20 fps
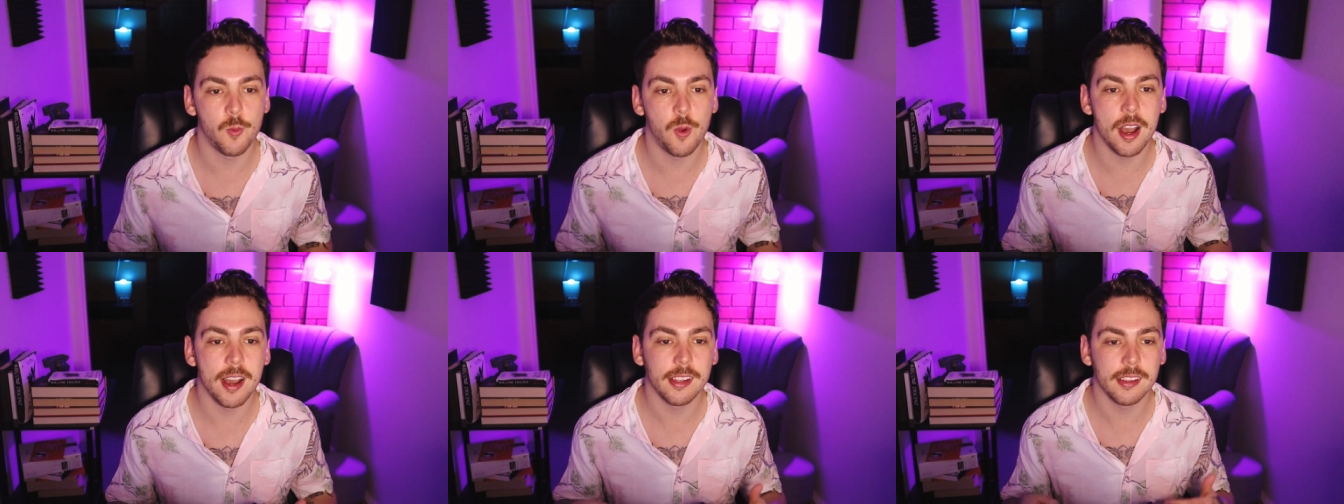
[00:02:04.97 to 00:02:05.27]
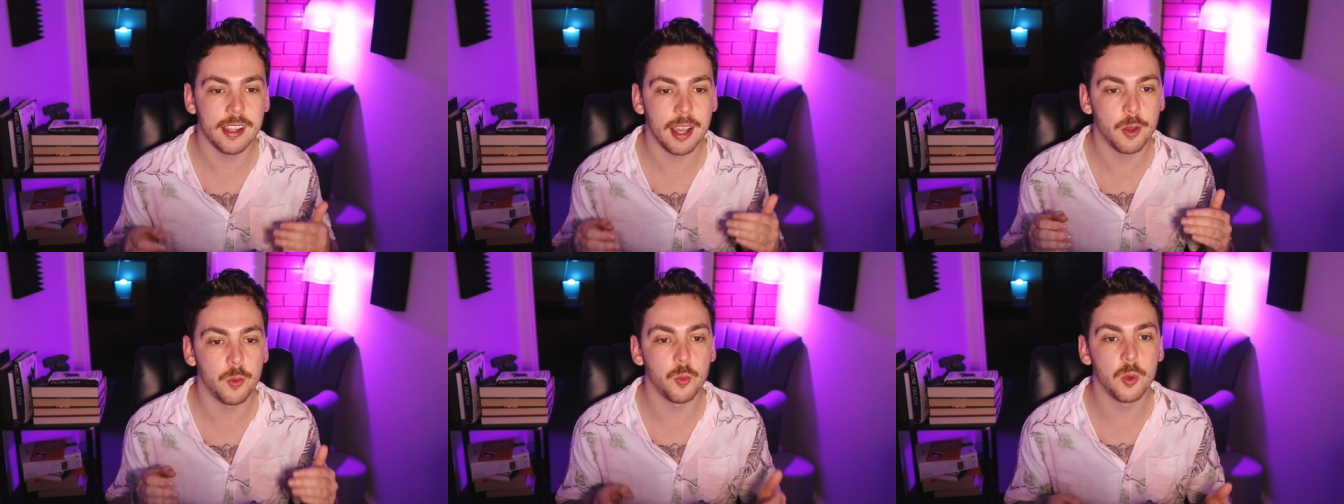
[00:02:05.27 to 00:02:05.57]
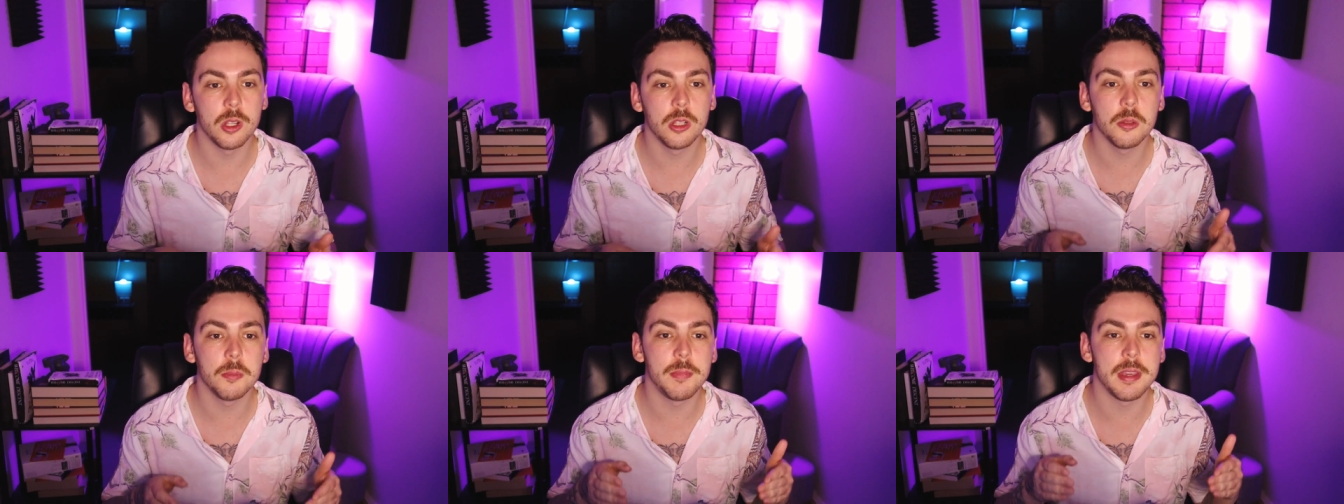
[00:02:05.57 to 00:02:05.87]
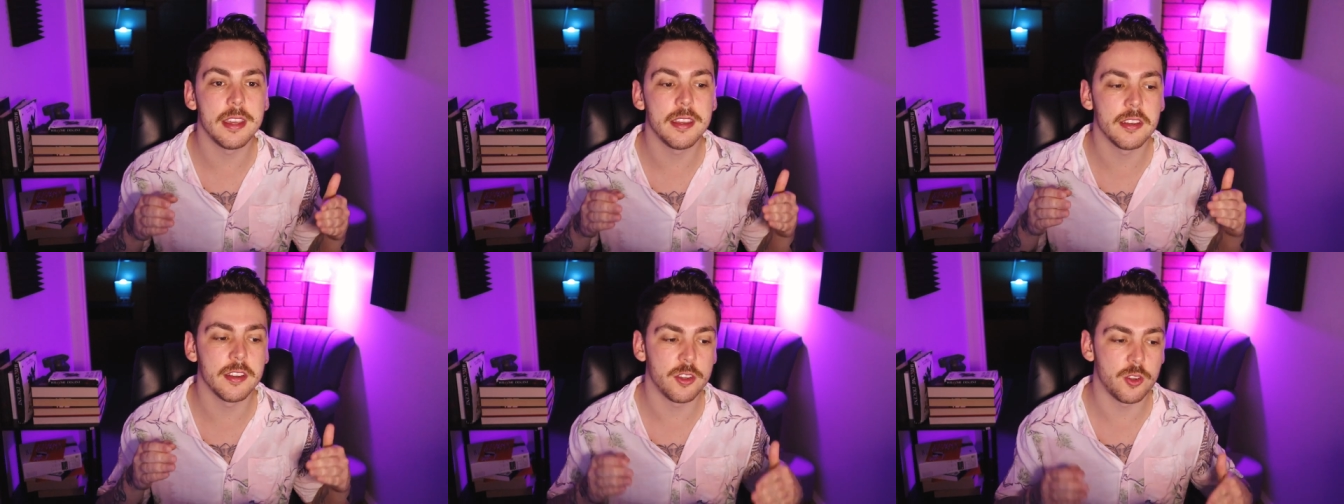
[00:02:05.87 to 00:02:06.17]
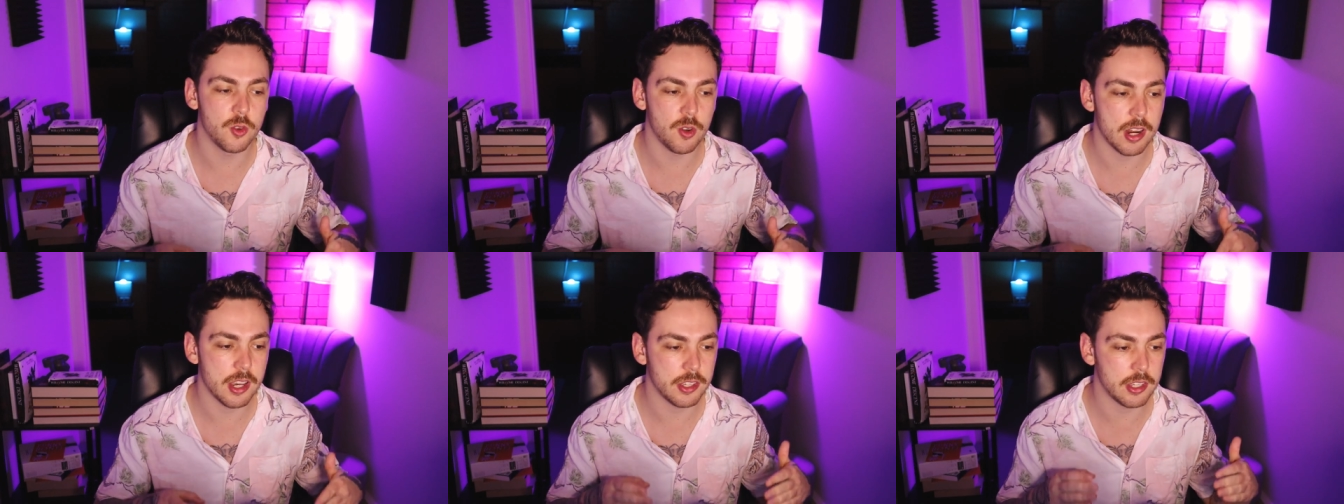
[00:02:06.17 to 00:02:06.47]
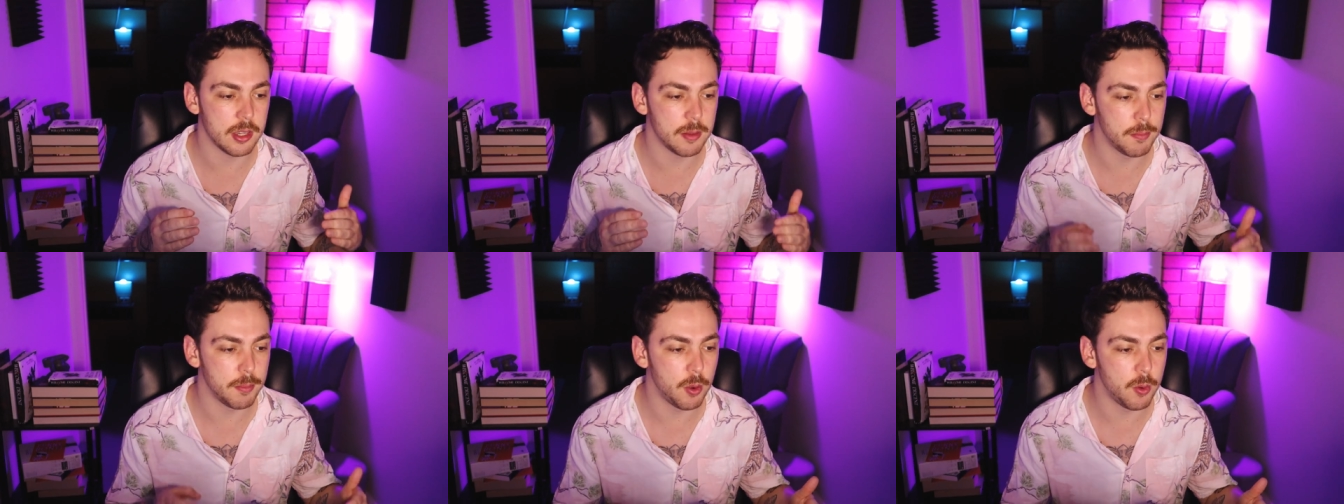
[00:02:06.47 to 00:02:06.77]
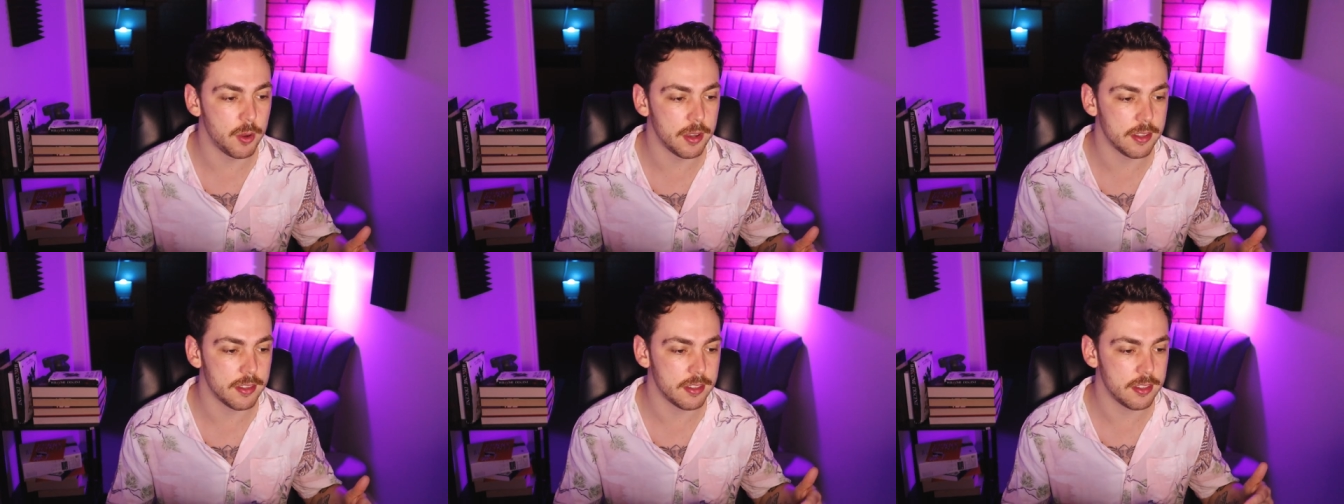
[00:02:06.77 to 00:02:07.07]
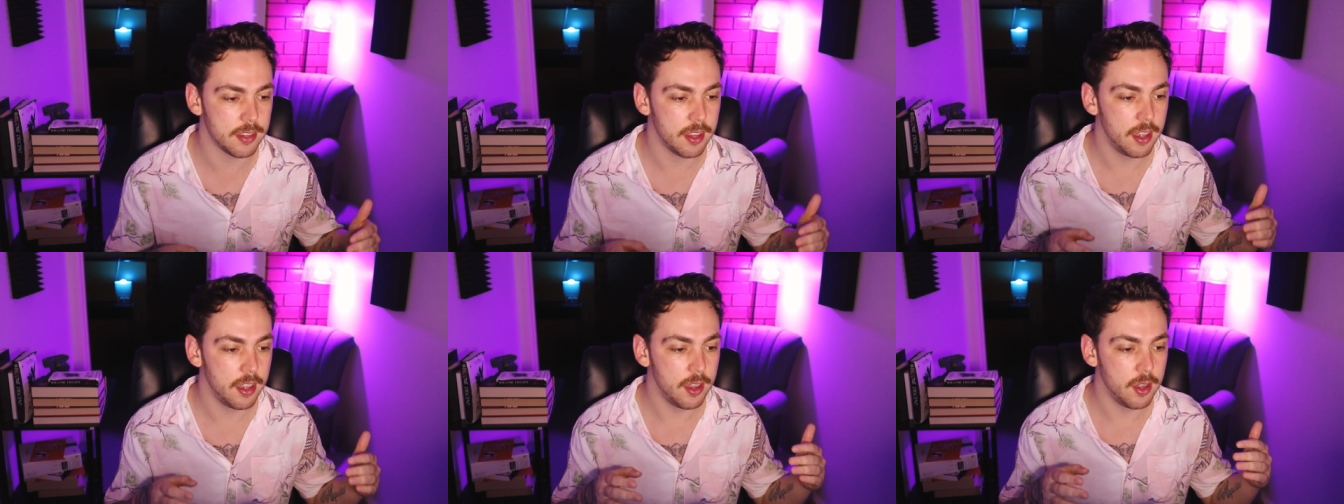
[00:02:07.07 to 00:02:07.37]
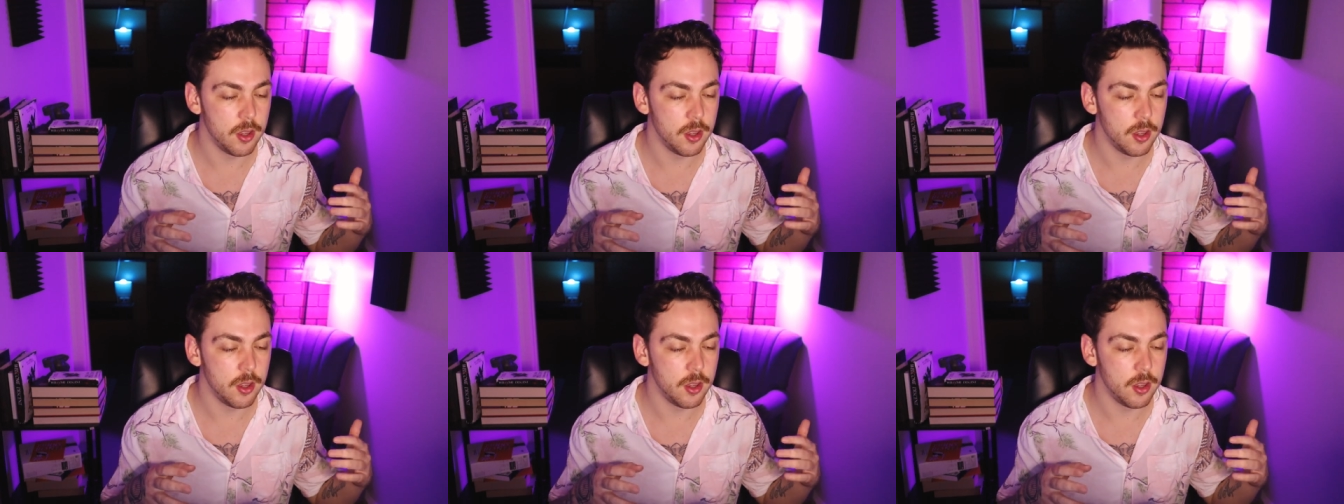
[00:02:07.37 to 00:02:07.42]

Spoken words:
while I will be addressing points